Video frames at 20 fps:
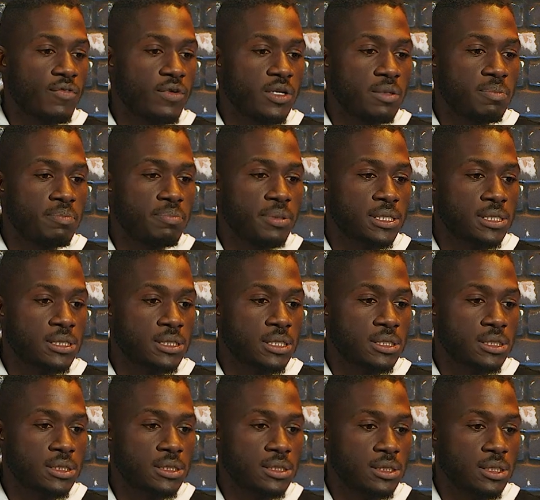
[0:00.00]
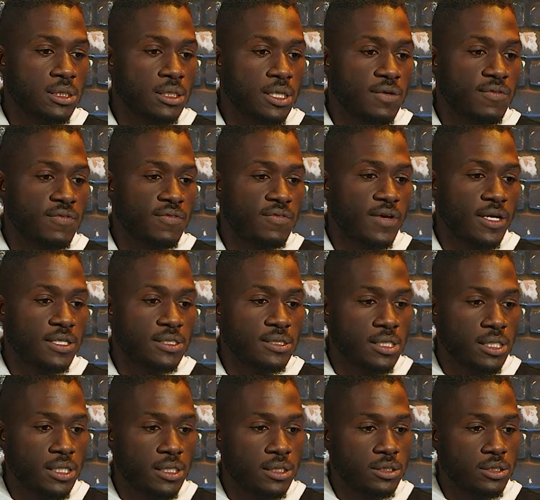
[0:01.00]
business
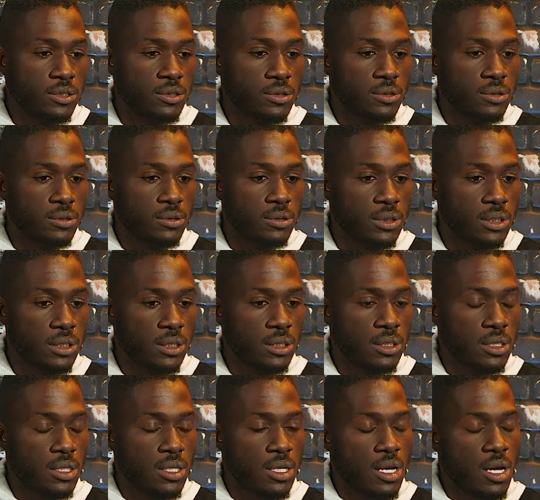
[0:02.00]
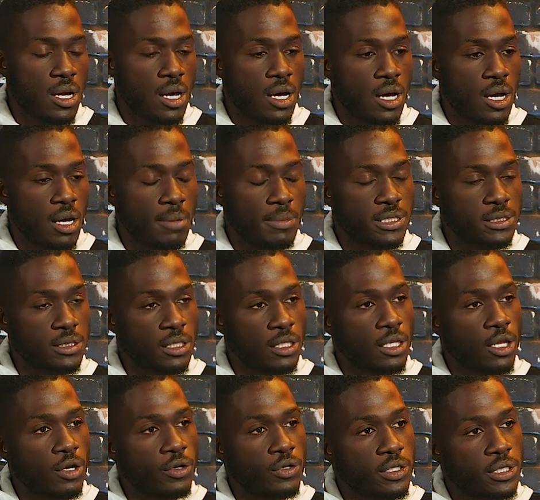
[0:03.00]
invested into, it's a
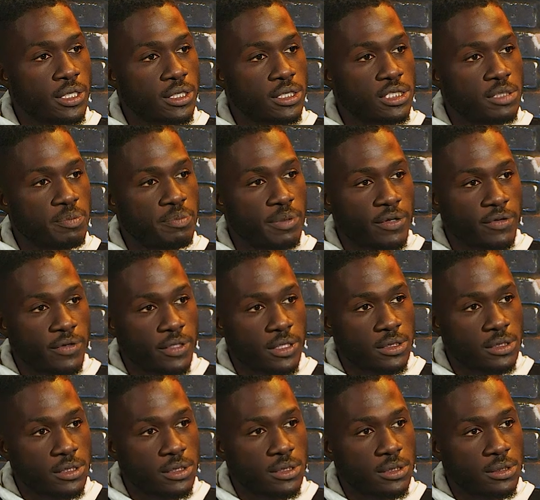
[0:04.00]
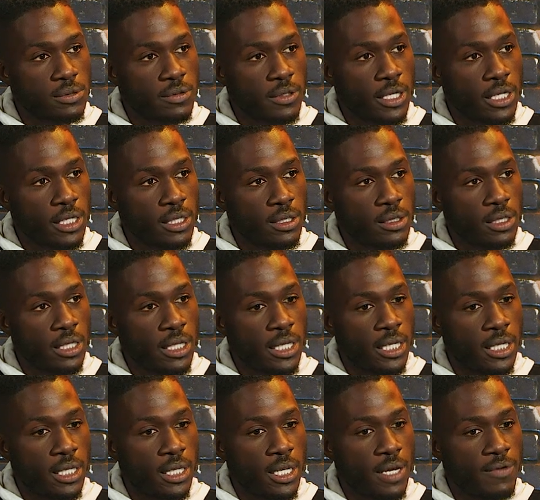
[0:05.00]
learning experience, right?
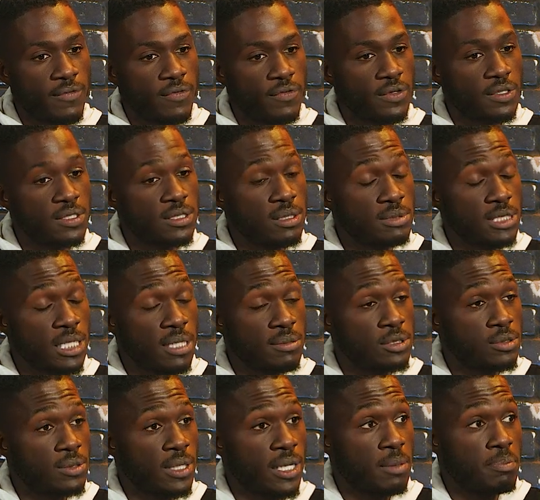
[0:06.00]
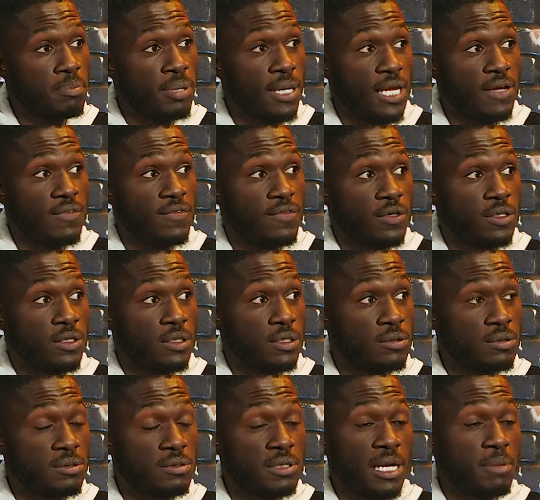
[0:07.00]
And I sometimes you got to pay for
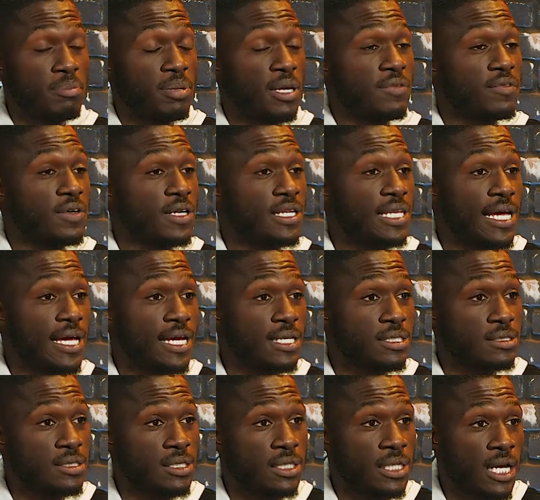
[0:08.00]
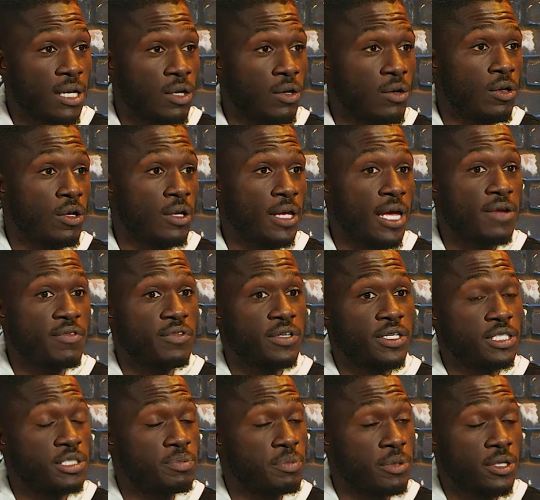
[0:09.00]
class, and I call every
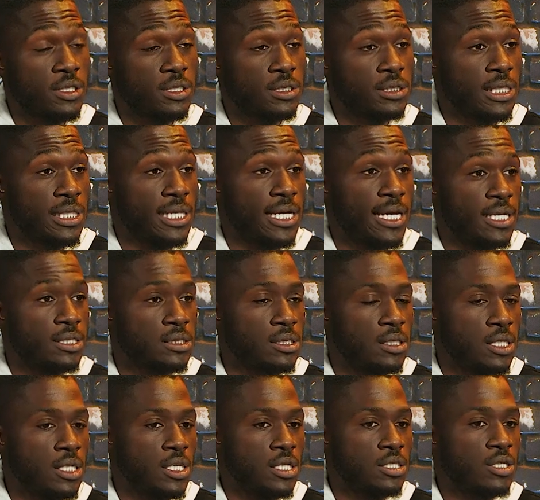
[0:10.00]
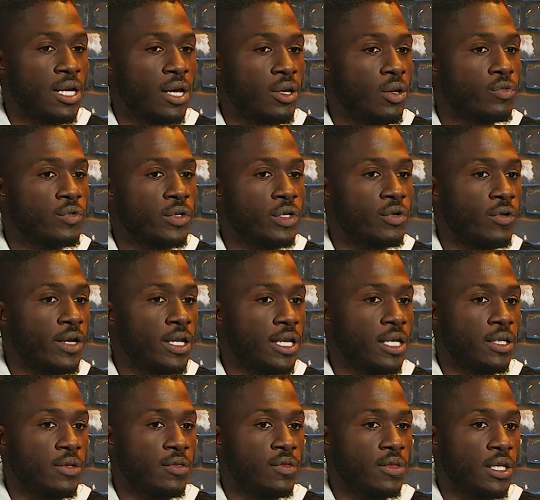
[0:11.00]
experience class. So I don't regret
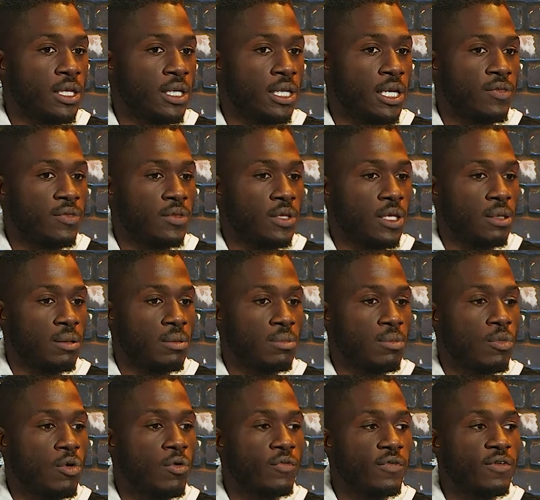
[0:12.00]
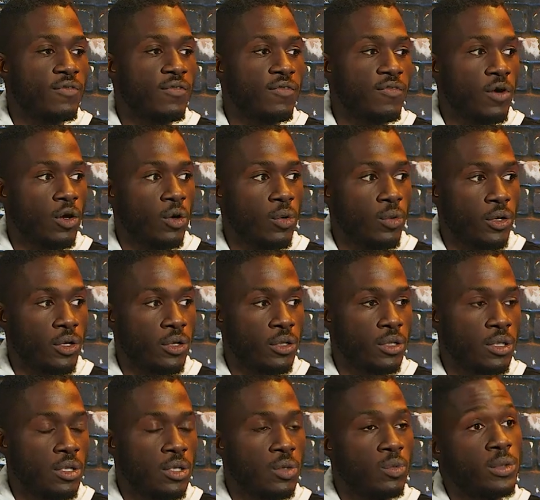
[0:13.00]
anything, and I think moving forward,
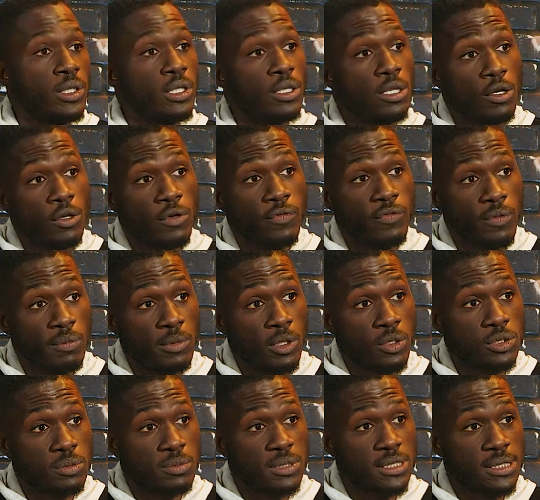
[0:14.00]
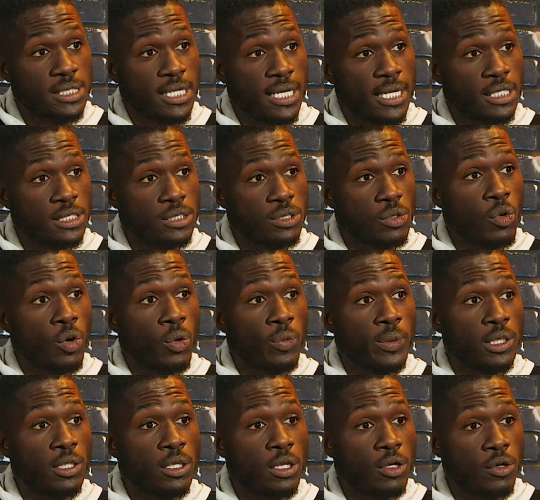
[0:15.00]
we learn from those mistakes or
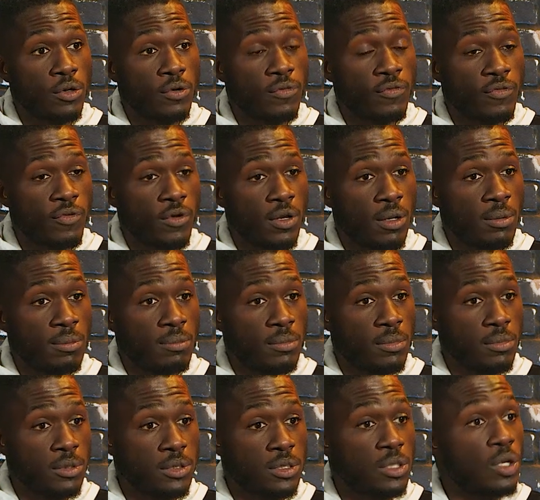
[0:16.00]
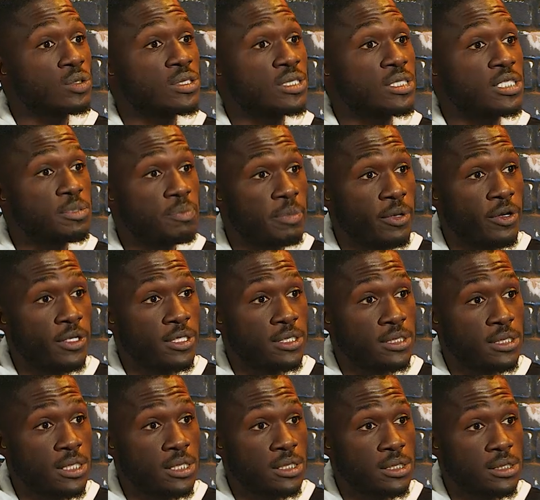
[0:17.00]
we learn from those
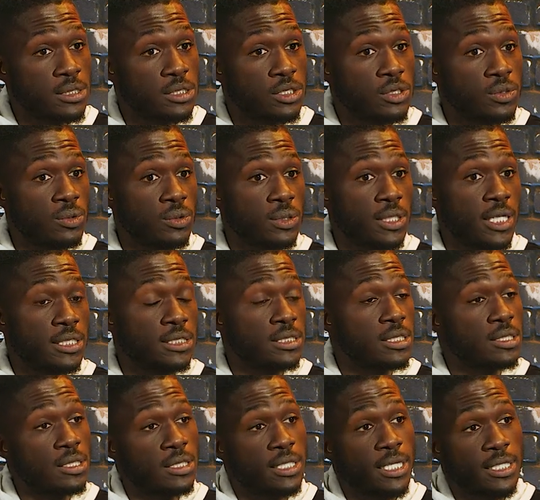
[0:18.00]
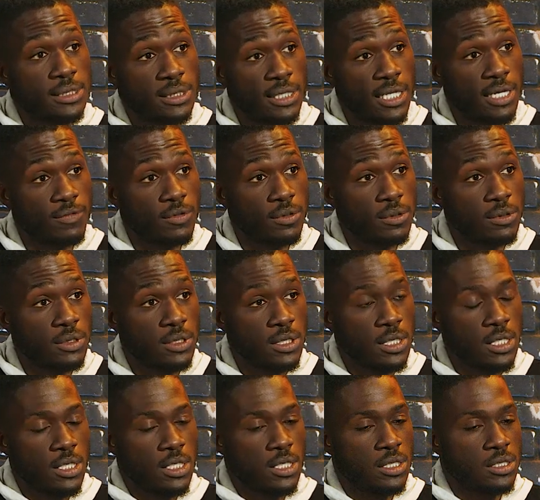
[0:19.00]
experiences to get to the next level.
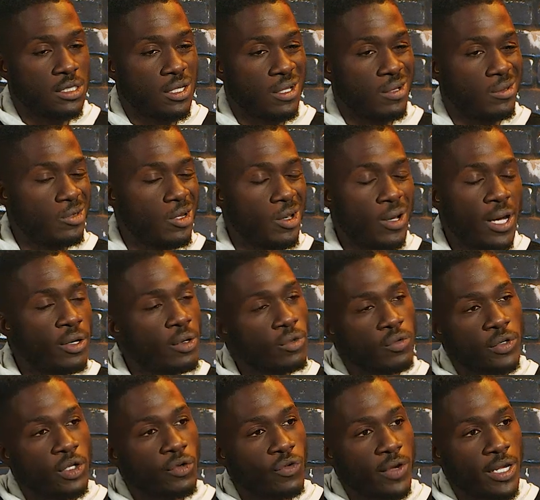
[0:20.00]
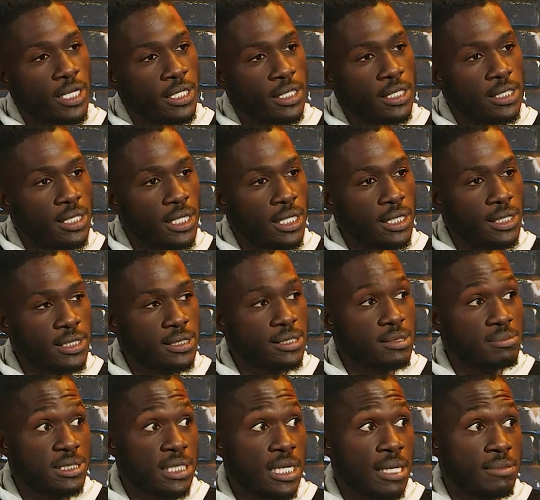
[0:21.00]
So no, I don't regret anything. There's
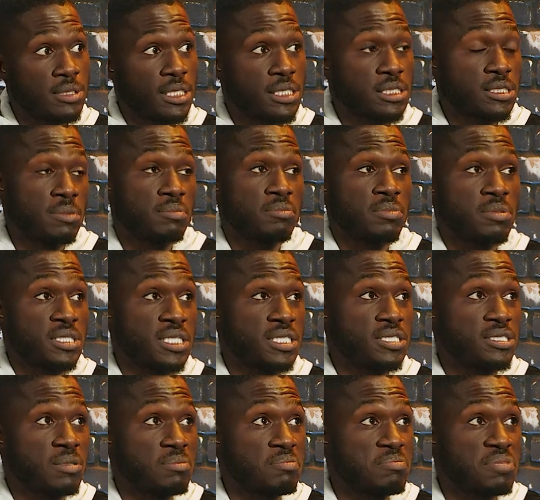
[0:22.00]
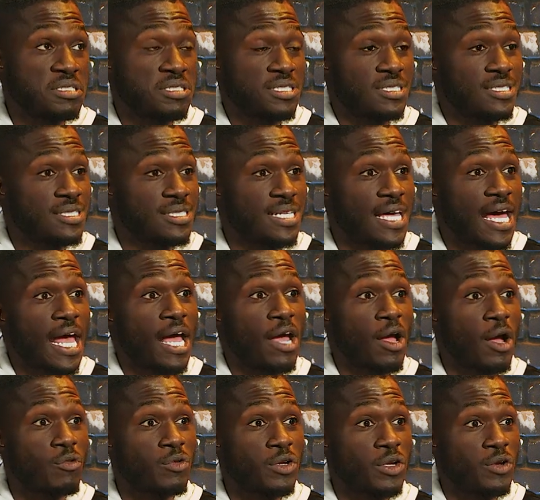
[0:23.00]
some businesses that I
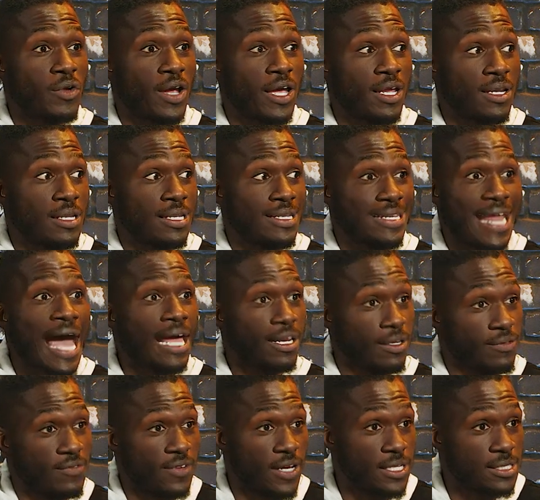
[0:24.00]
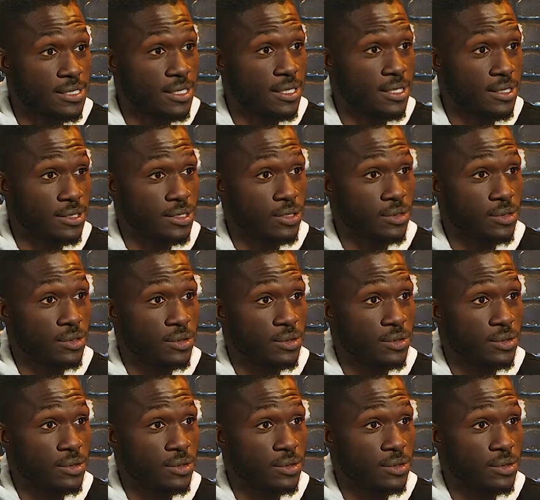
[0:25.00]
regret not investing into.